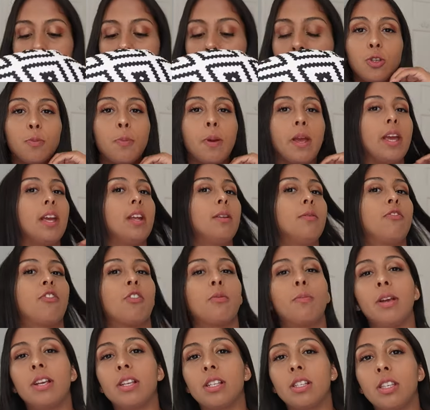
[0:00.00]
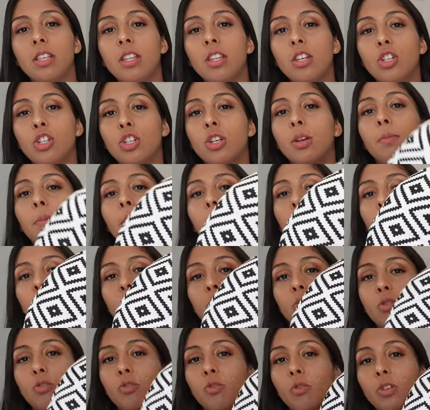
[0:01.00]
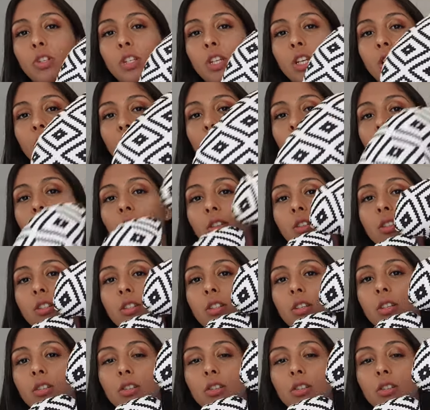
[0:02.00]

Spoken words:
Just paid for basically the shipping, which was $14.